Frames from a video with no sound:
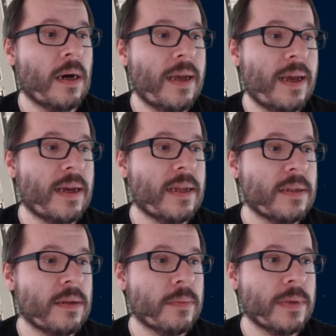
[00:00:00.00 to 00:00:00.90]

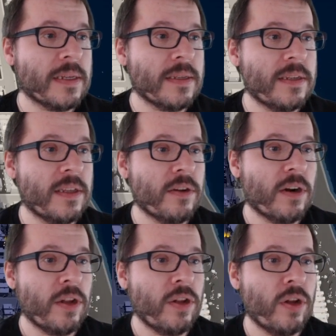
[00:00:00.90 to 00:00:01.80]
And we can see there are
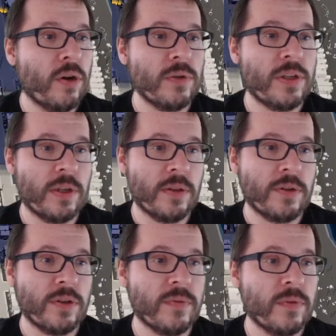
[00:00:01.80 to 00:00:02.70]
no
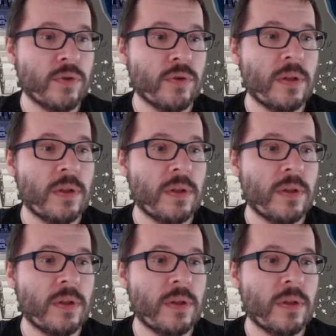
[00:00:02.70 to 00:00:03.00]
sellers of neutral